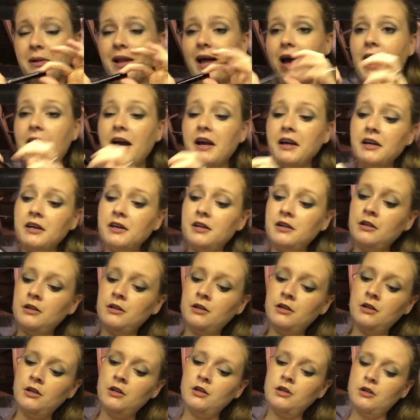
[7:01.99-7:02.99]
black.
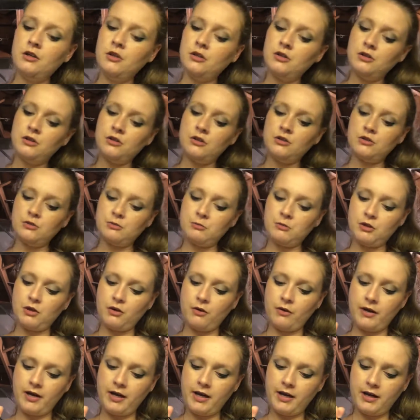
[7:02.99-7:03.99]
So I'm going to
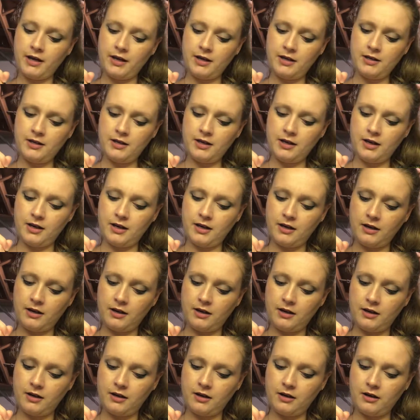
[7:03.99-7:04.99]
go ahead
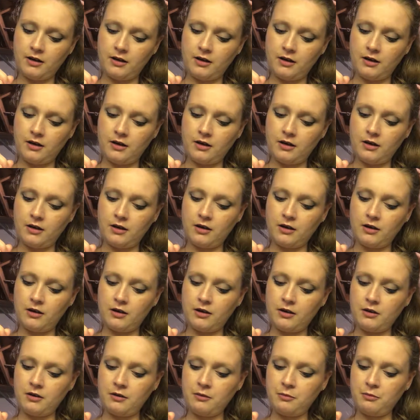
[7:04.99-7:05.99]

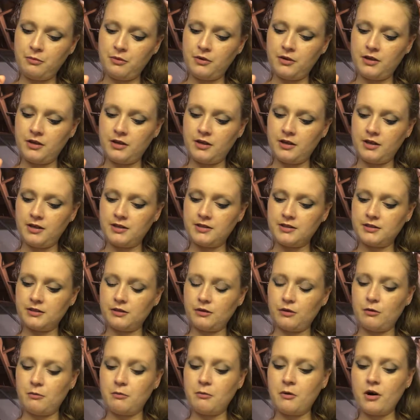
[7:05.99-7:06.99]
and put a nice
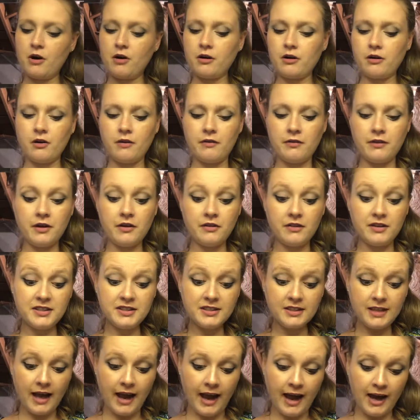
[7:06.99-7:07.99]
little mark on there.
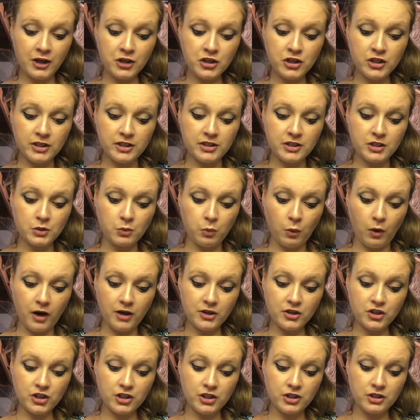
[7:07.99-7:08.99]
This actually
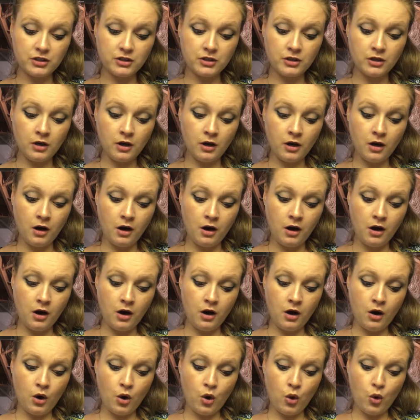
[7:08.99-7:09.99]
swatches
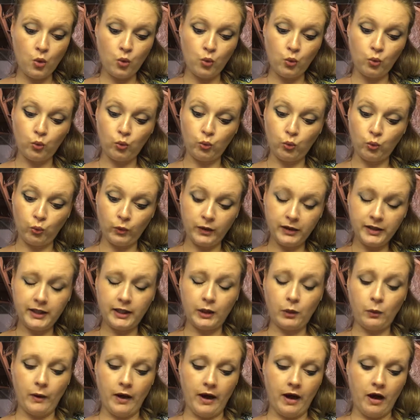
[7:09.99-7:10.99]

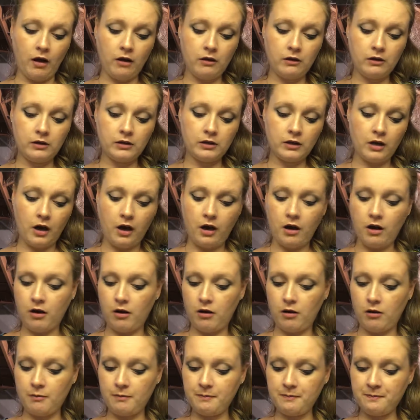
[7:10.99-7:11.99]
really well.
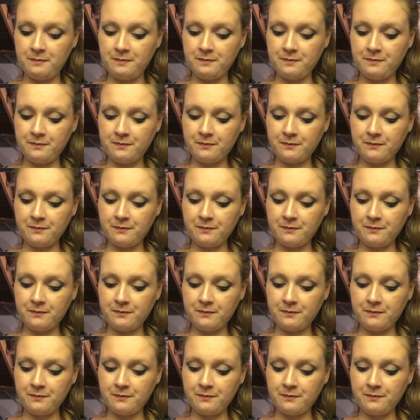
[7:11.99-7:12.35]
And